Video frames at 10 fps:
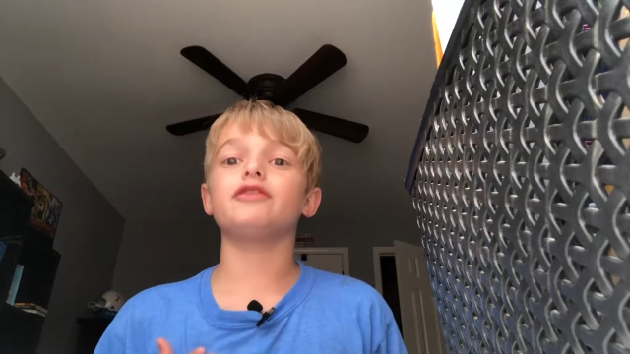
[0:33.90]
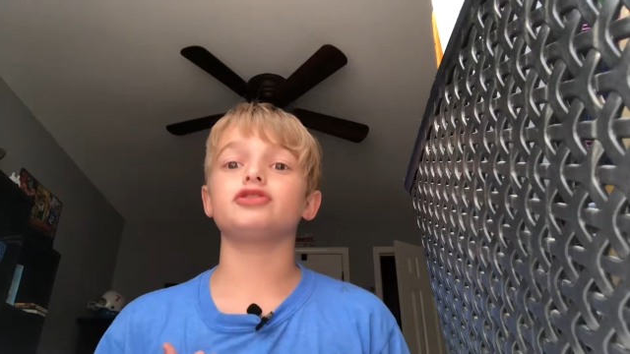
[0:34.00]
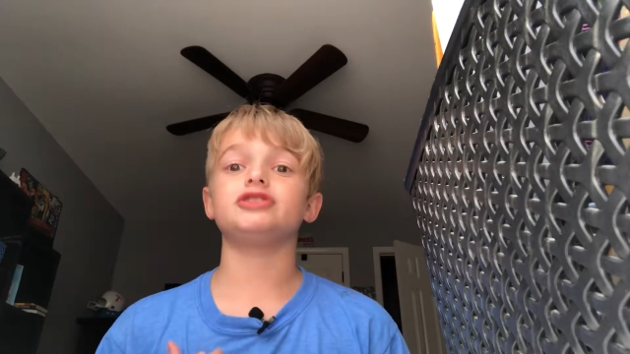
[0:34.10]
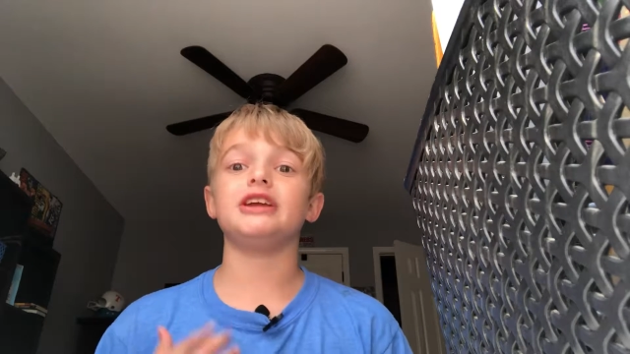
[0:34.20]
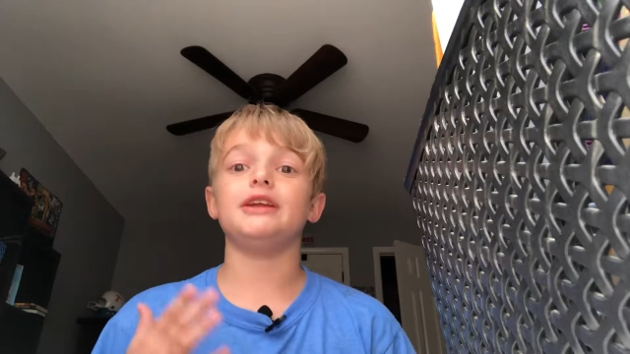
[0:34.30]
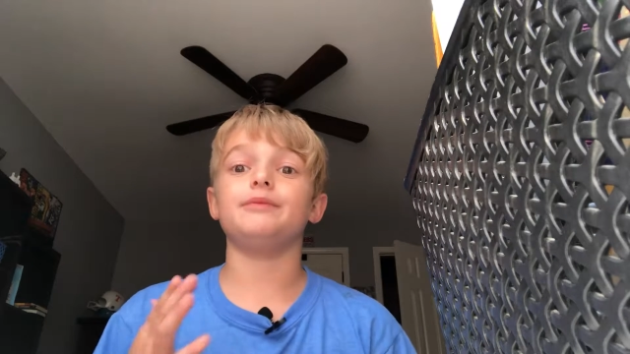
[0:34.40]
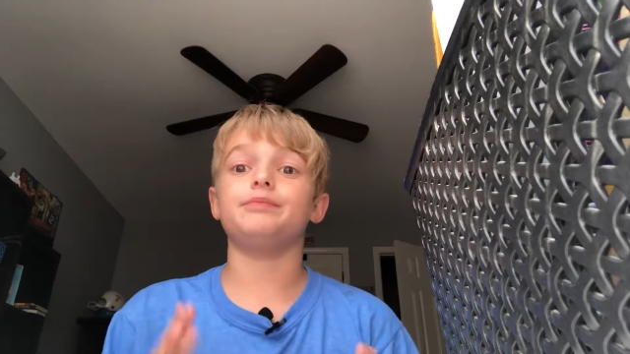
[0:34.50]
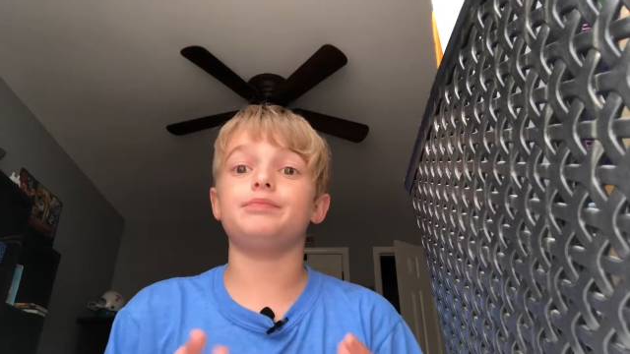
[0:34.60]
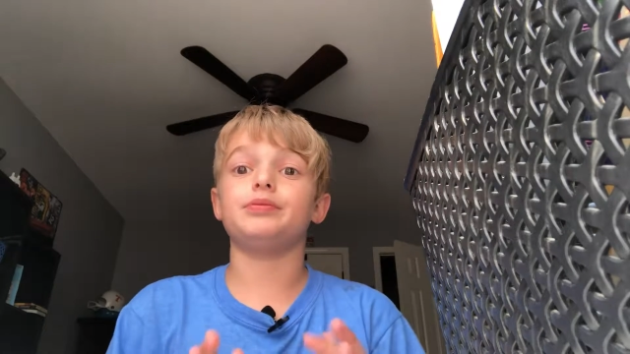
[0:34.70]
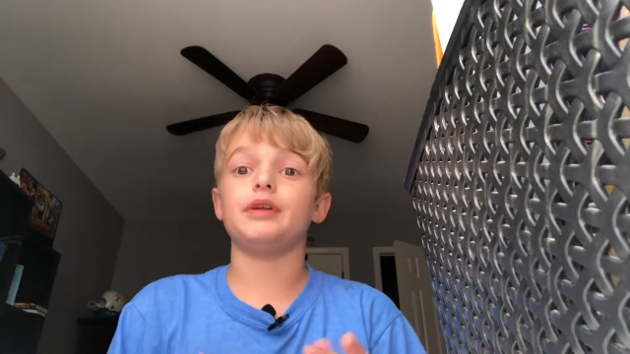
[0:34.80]
seen
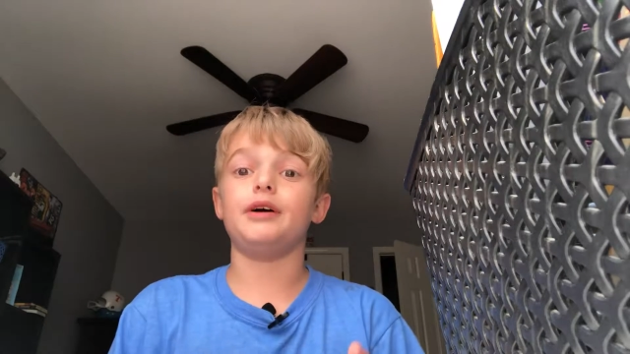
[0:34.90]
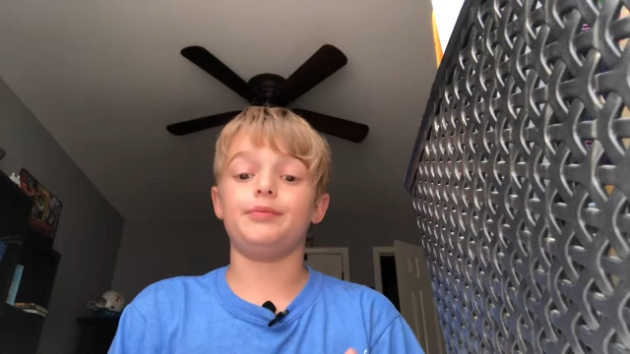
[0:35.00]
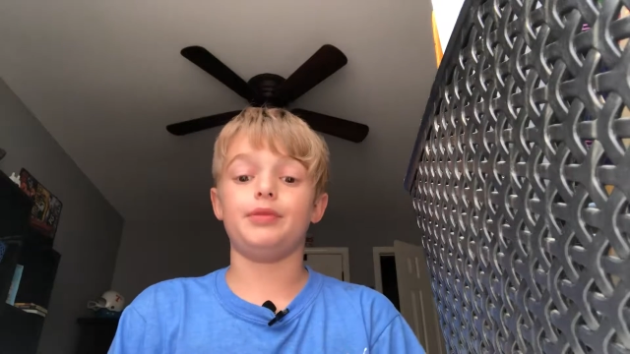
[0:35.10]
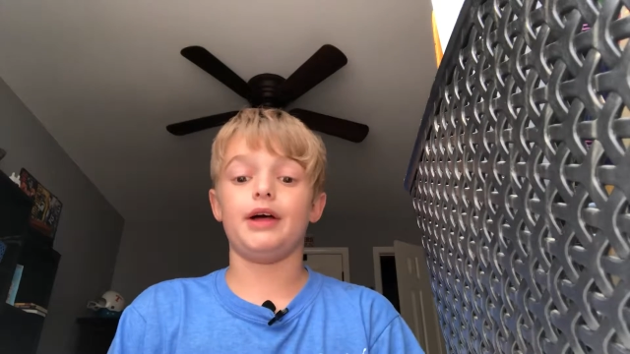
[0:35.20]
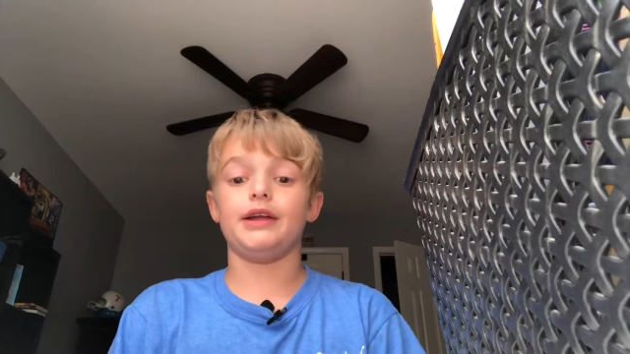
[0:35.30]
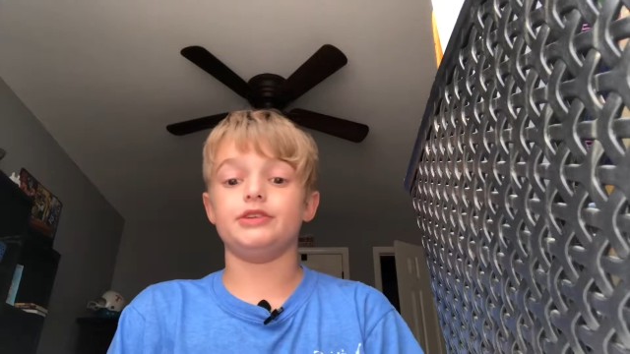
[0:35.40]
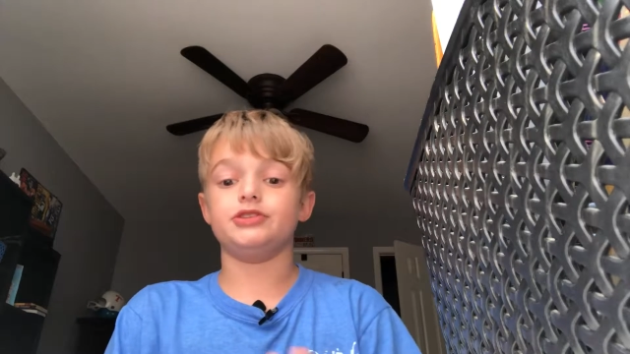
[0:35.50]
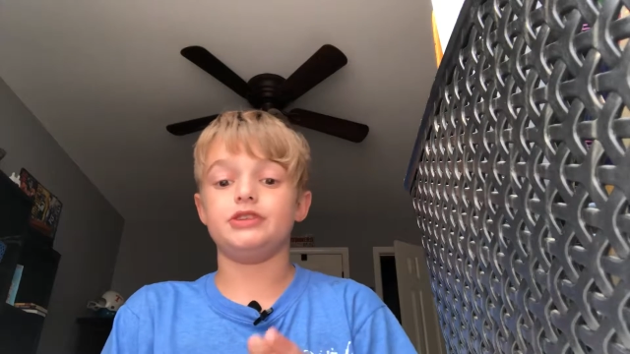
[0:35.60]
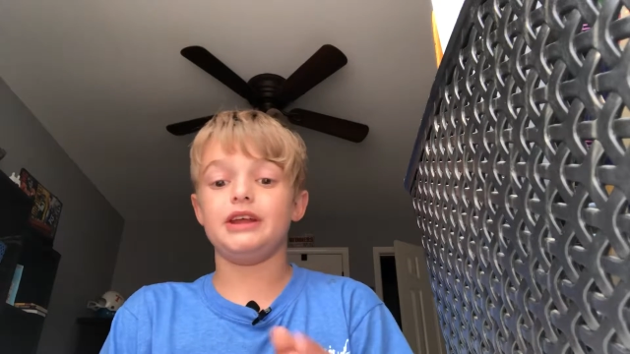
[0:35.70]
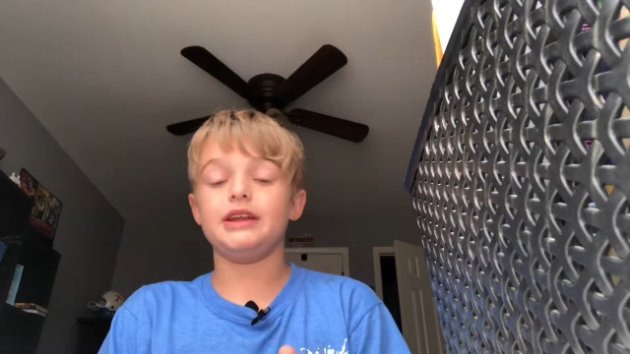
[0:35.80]
play, and
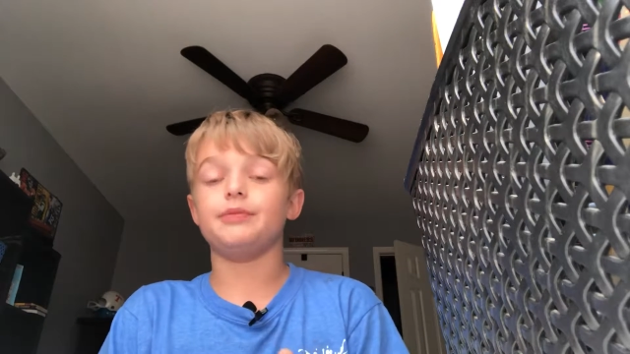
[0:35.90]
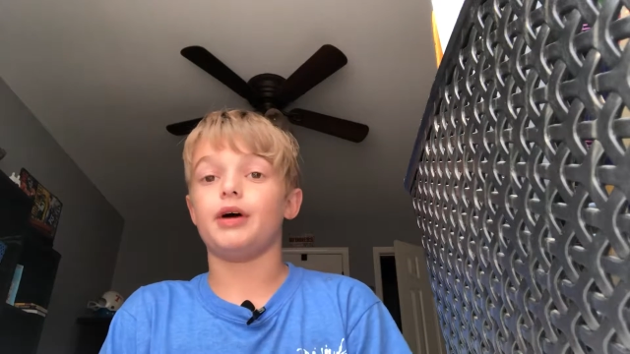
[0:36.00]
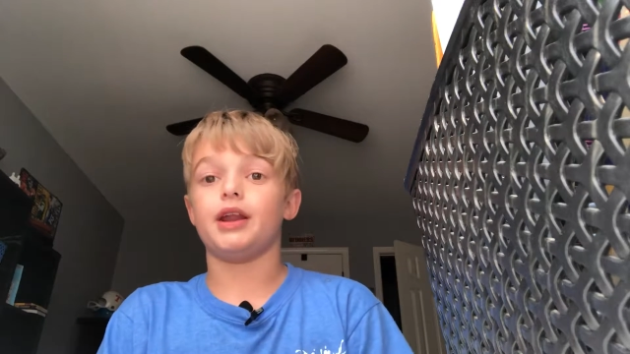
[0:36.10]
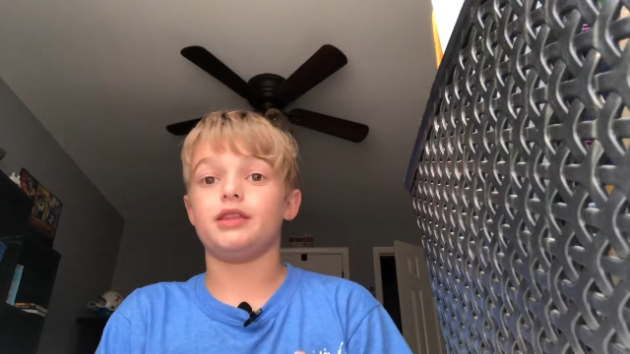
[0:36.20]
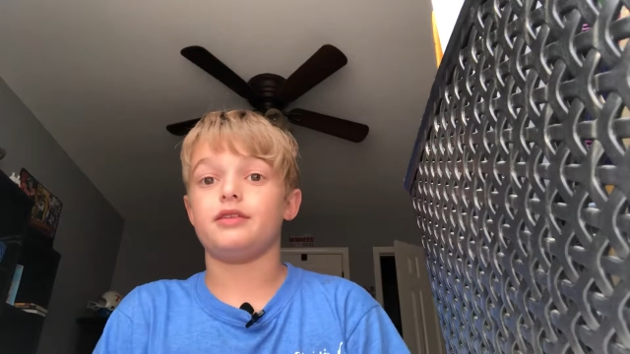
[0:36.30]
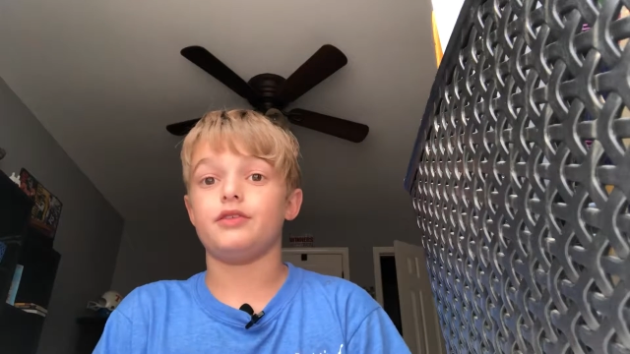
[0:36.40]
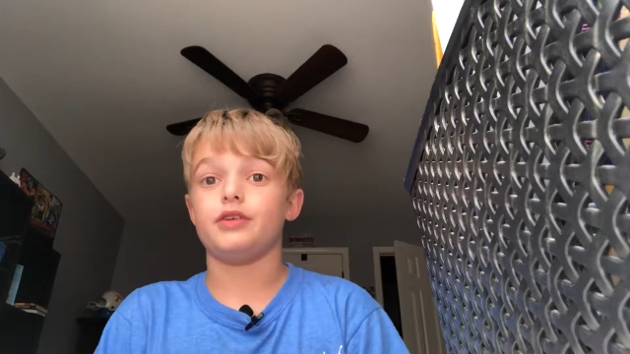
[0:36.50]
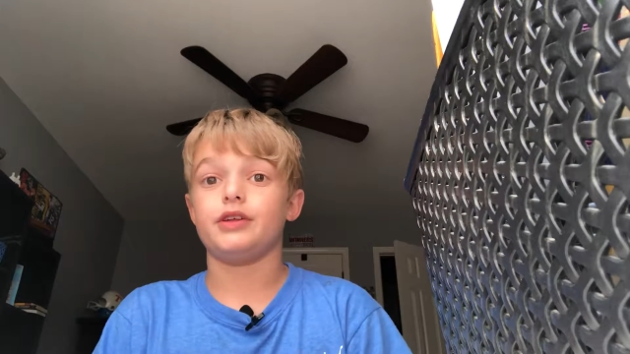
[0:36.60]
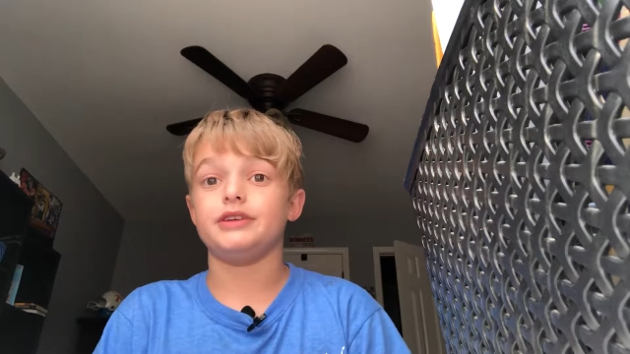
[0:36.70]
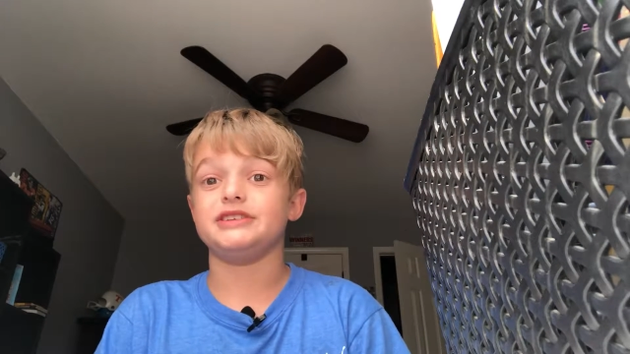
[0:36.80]
just anybody's ever
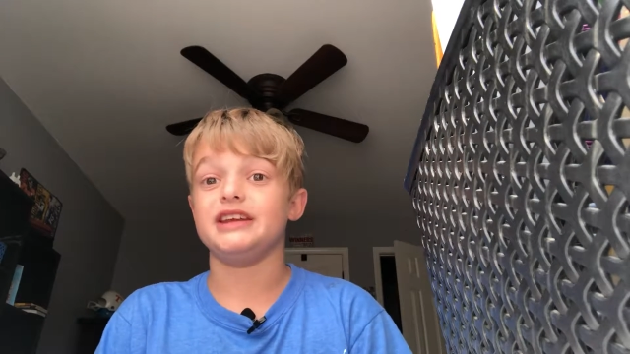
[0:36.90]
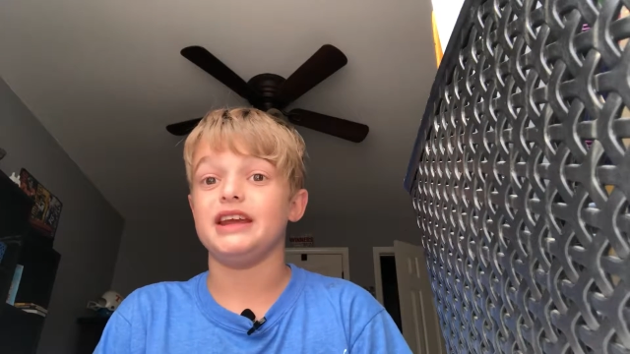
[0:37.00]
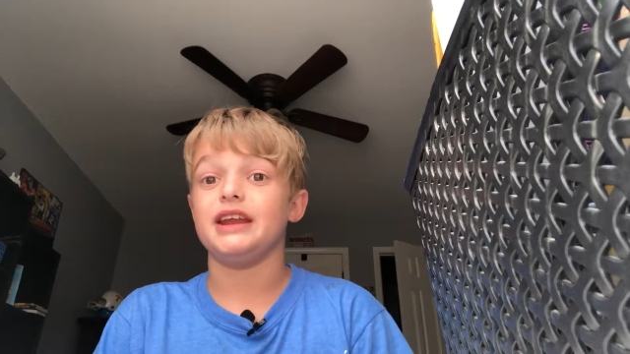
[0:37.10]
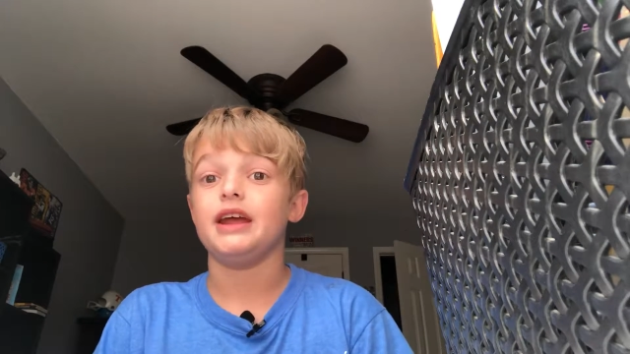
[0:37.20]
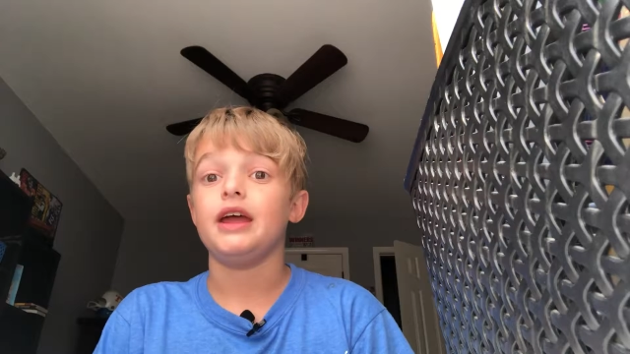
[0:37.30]
really seen.